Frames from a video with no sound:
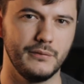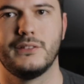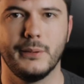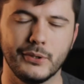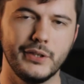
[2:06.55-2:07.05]

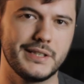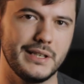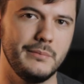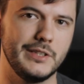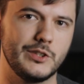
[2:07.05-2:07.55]
Typically it's
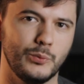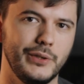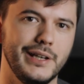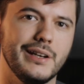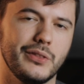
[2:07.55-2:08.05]
going to be
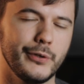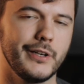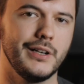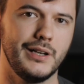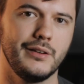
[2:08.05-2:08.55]
$20 to
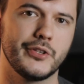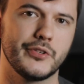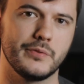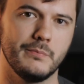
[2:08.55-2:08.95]
$30